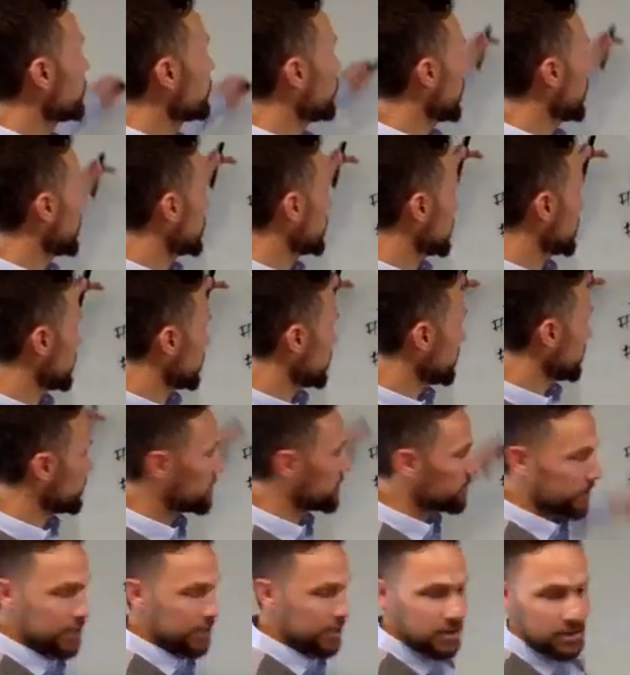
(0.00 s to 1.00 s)
want to live to
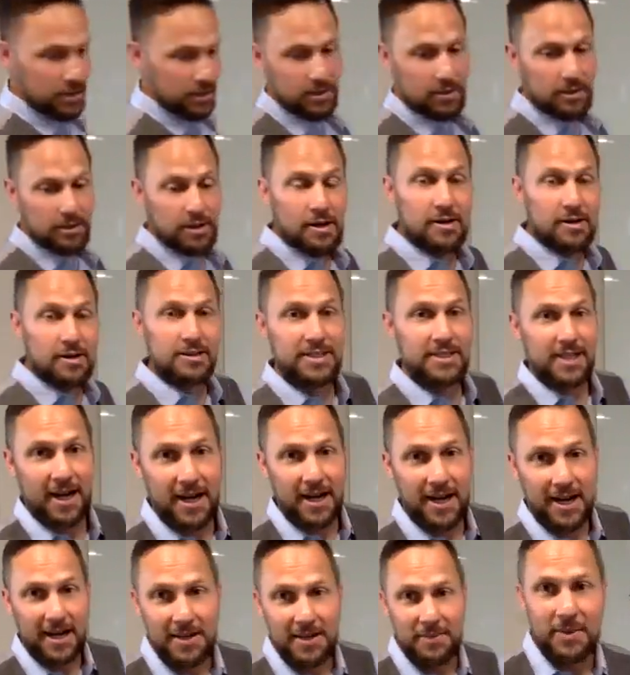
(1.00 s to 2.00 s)
be a long
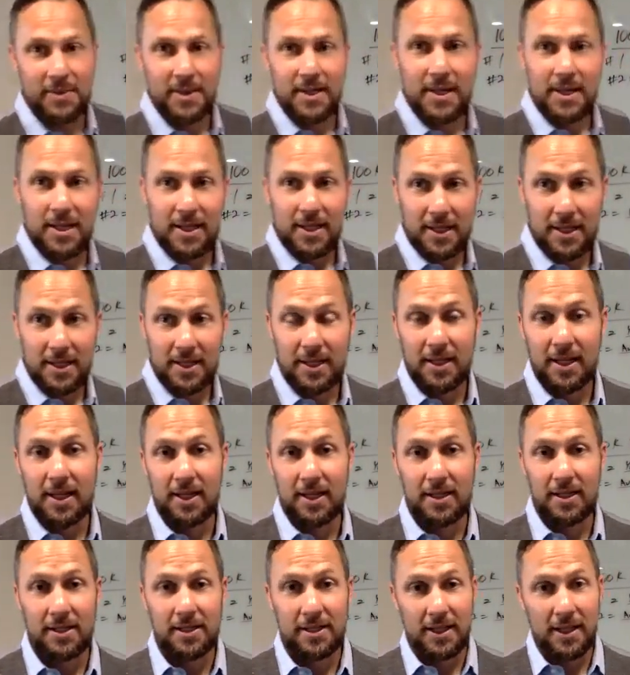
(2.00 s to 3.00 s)
time,
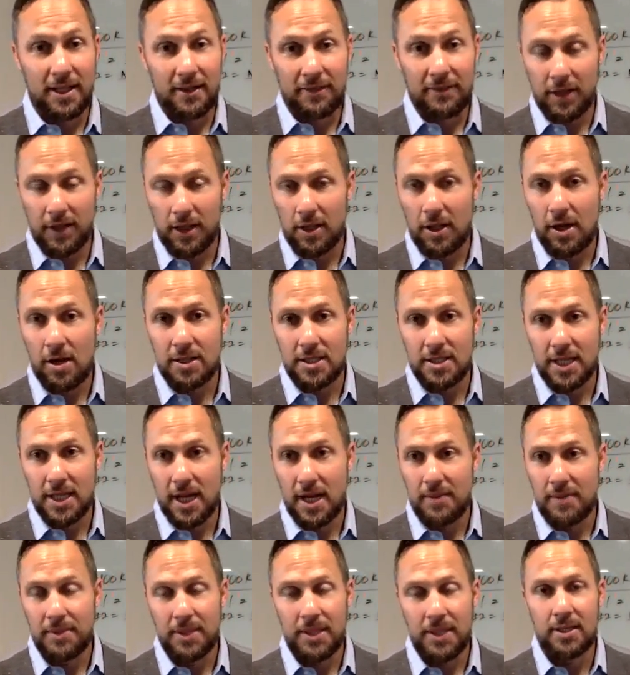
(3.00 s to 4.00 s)
live a long
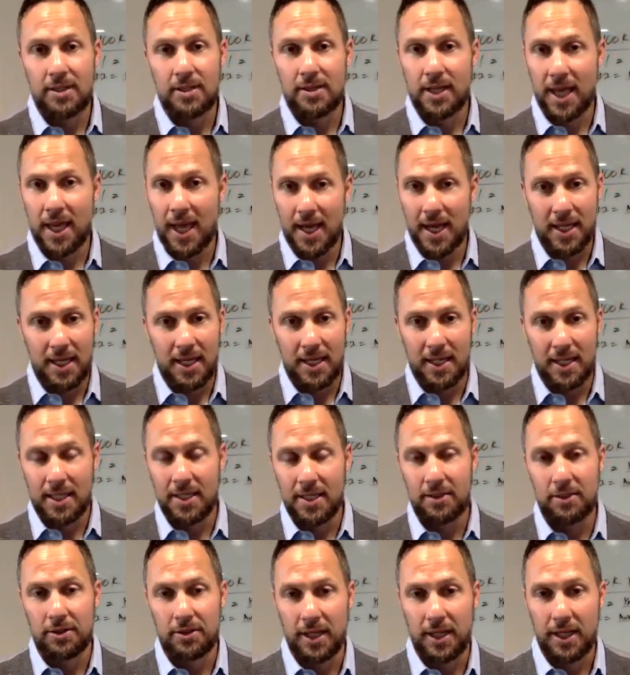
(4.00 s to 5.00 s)
time, then you can't get
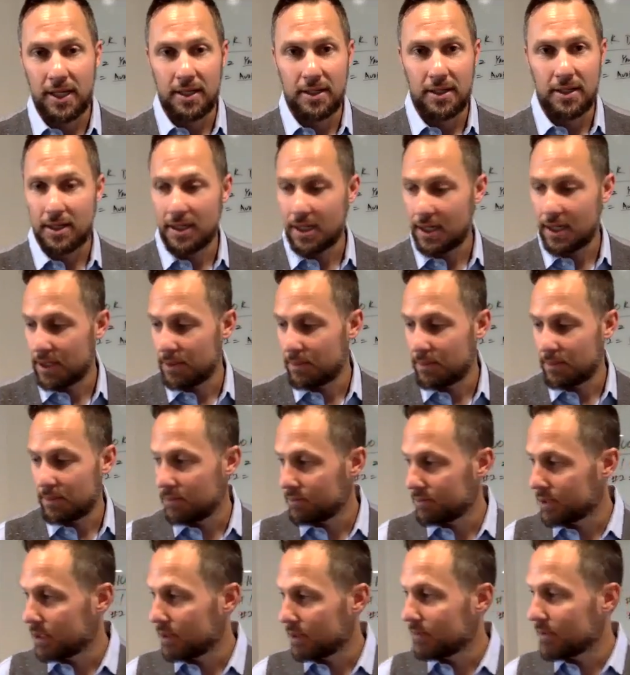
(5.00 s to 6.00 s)
killed. Like
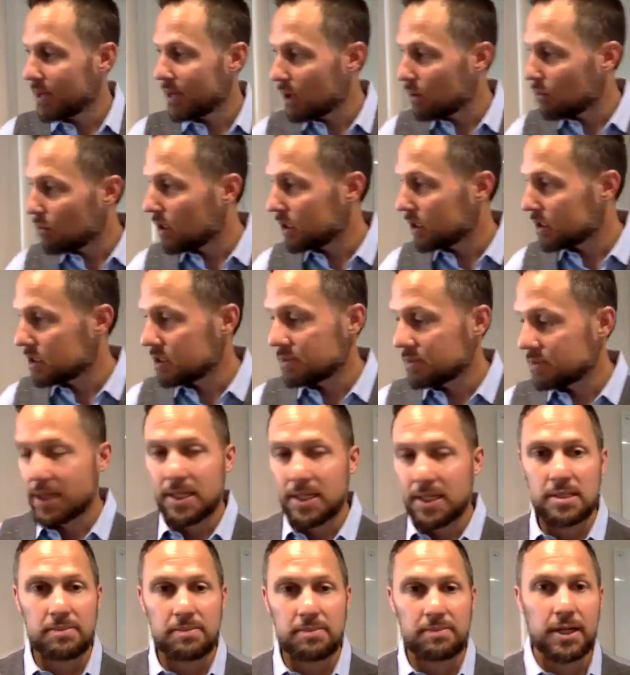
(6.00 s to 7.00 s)
you may want to make
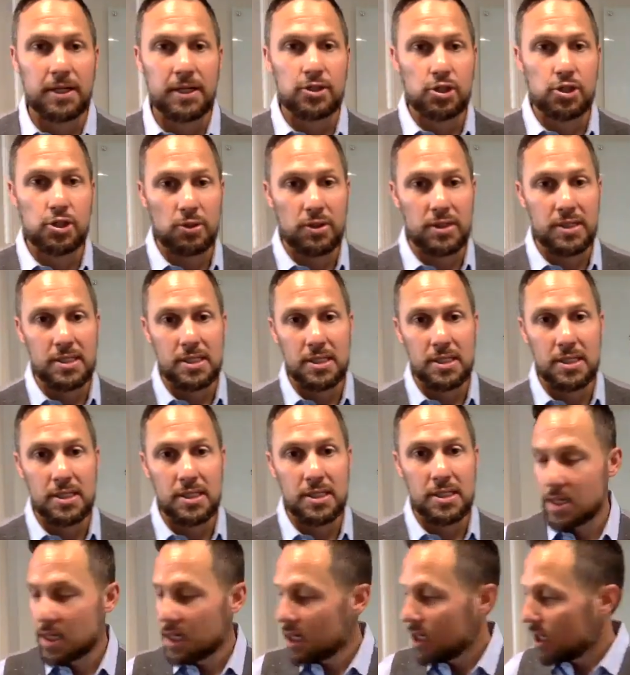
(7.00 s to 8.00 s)
some better
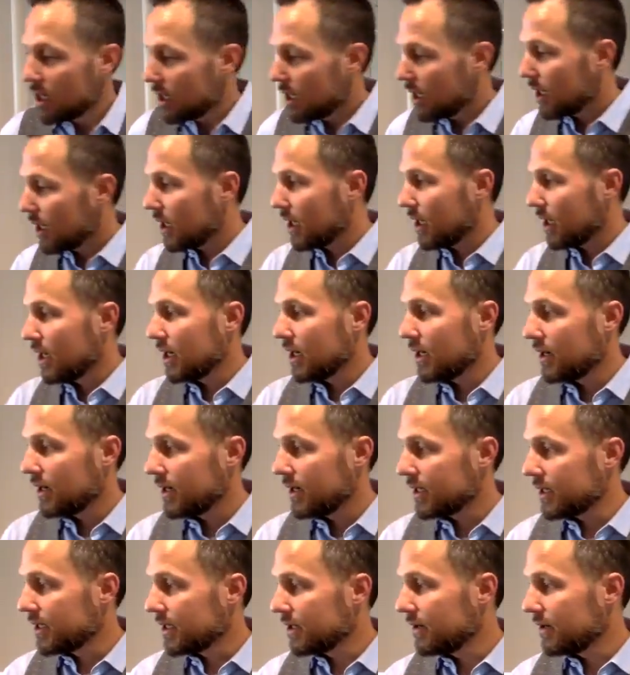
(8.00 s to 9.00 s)
choices.
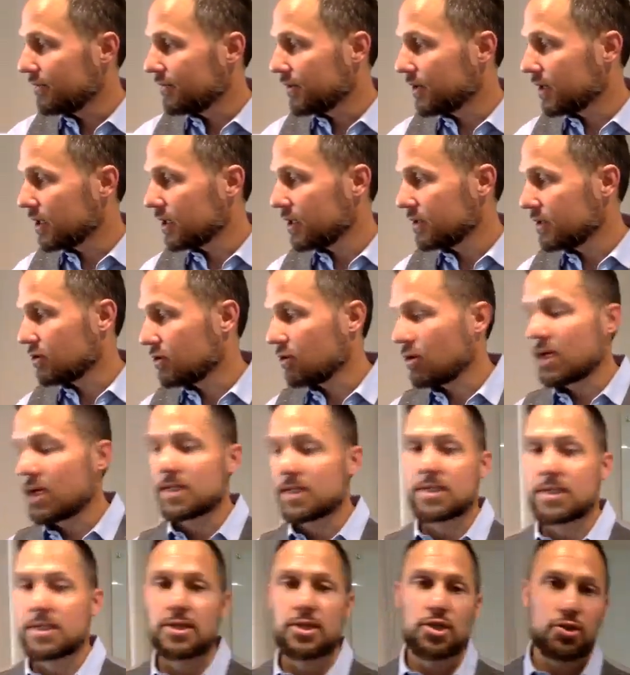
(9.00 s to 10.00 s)
If you're going to cross
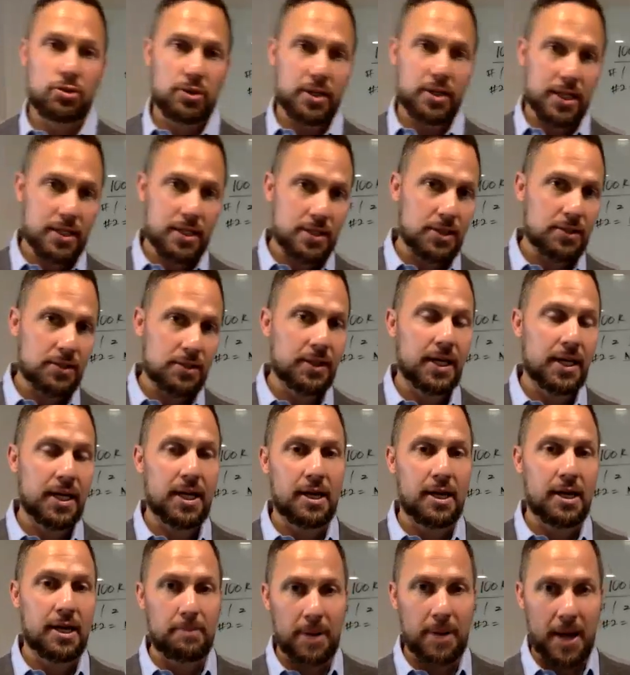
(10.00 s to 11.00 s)
the street, don't get
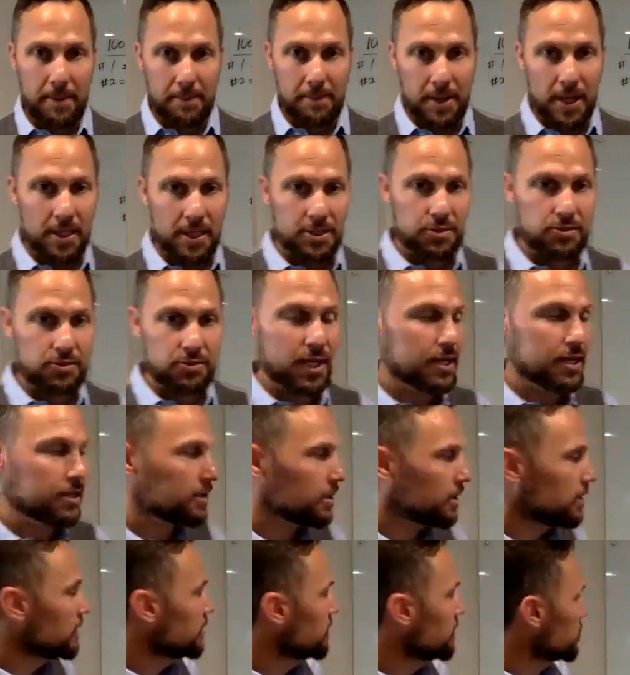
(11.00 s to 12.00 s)
hit by a bus, right?
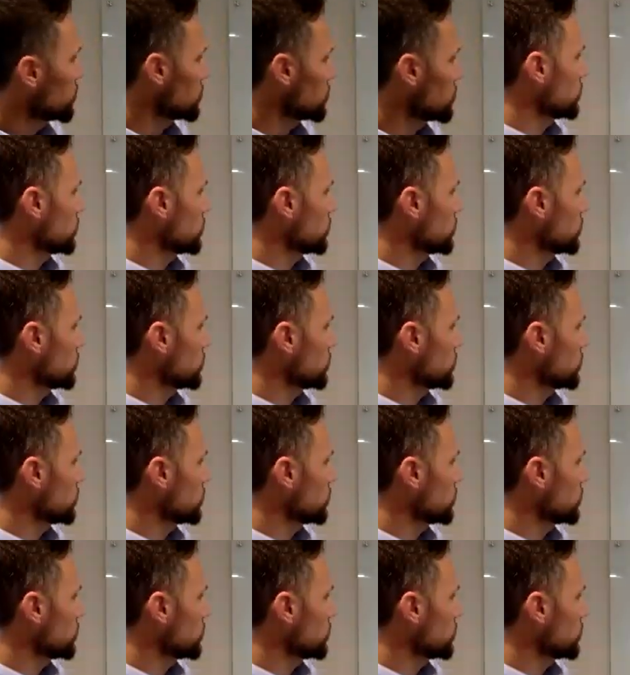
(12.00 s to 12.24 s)
So